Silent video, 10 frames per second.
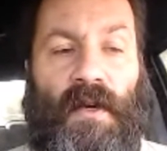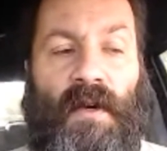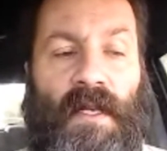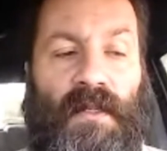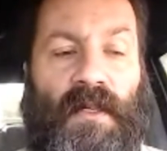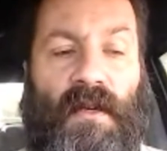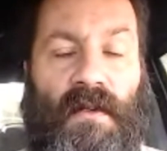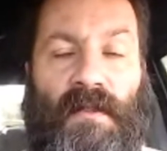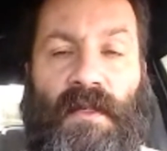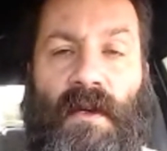
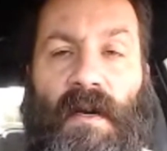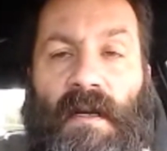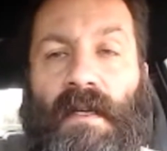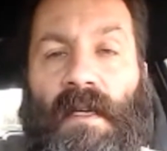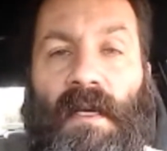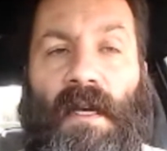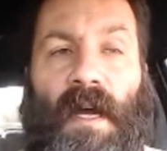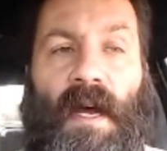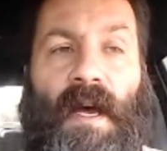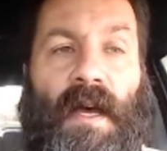concerns are.
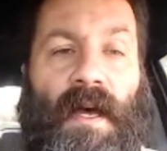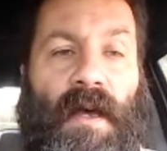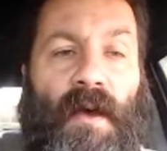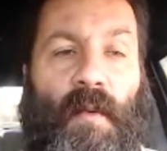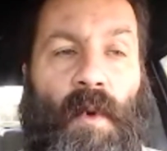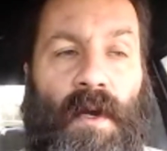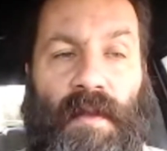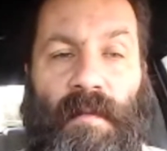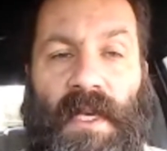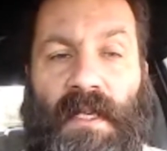One of the
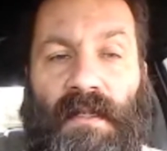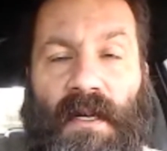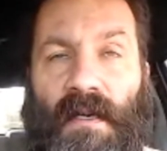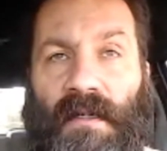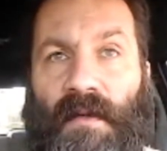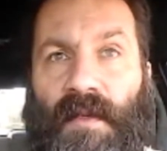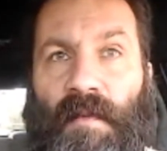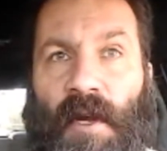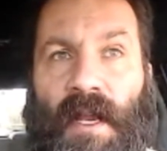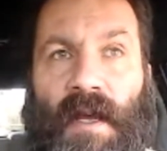big concerns that was
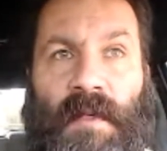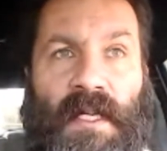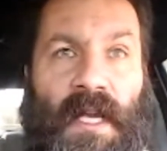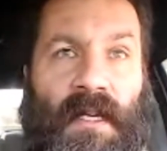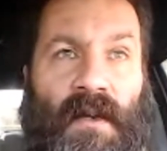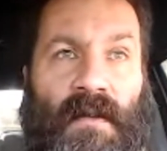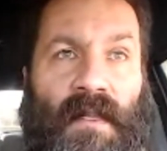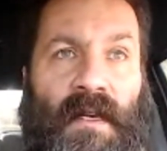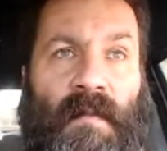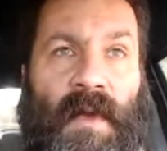brought up today during the
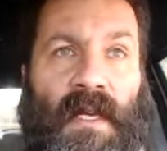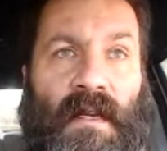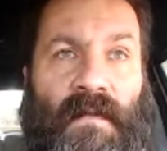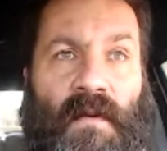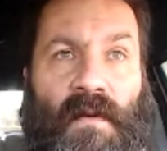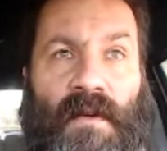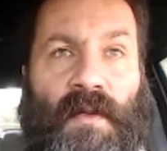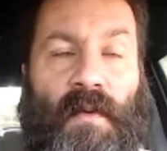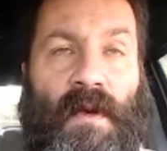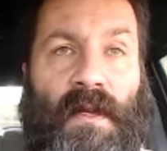debate, of course,
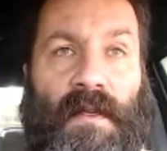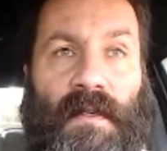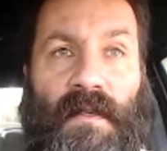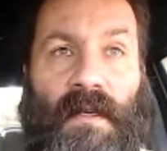was